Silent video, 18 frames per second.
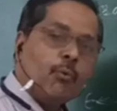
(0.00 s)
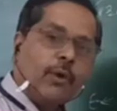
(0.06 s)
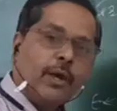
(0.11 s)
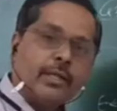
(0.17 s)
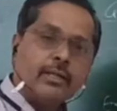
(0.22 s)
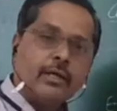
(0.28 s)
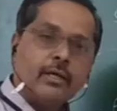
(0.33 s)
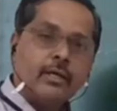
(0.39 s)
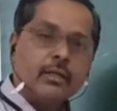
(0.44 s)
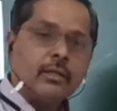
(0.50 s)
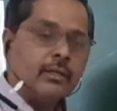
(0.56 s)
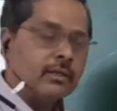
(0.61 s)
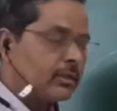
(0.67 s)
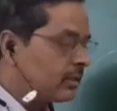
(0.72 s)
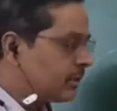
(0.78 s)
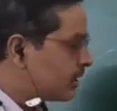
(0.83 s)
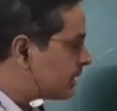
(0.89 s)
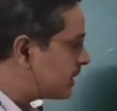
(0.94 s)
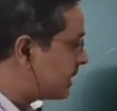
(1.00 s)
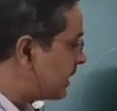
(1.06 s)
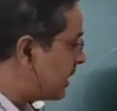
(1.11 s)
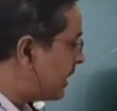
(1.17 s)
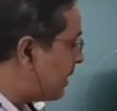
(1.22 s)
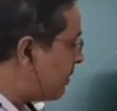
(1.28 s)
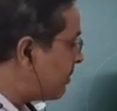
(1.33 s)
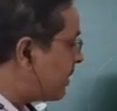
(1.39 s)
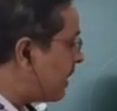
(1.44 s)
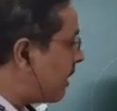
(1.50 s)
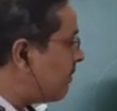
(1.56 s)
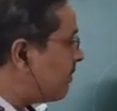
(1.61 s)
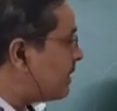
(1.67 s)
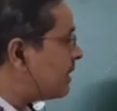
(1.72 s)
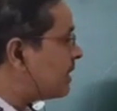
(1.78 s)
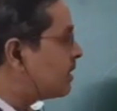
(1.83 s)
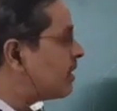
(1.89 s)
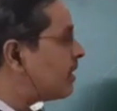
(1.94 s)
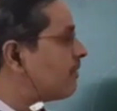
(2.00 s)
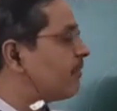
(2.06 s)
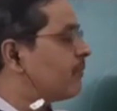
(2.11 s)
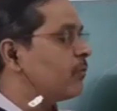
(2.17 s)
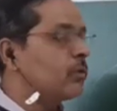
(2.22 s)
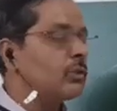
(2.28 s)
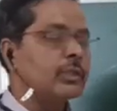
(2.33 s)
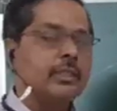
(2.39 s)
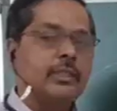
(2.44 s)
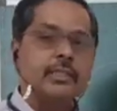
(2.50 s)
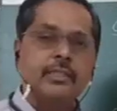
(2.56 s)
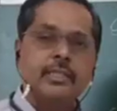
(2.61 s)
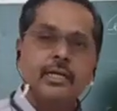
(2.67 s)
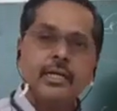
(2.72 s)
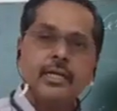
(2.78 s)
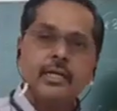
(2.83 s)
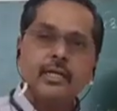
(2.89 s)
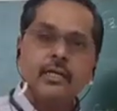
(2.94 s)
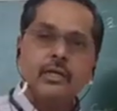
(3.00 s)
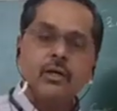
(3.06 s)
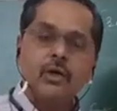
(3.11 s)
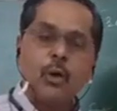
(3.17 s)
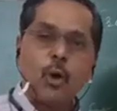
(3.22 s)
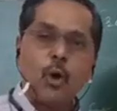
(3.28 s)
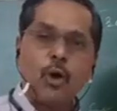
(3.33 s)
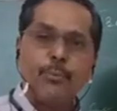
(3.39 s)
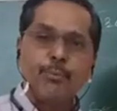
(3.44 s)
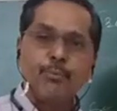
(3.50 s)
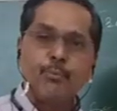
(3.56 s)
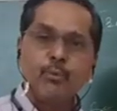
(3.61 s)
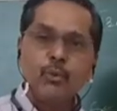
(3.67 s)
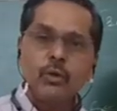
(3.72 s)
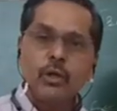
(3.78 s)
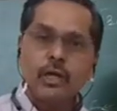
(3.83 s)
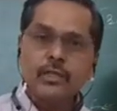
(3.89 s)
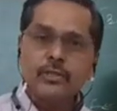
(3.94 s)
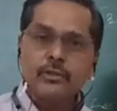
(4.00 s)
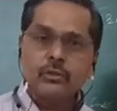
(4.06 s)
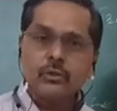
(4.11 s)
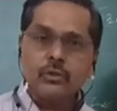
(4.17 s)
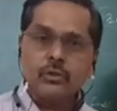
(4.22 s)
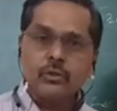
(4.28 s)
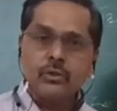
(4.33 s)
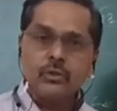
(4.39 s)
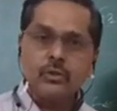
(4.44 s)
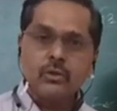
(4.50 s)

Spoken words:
whether the same gravitational force is there on moon also,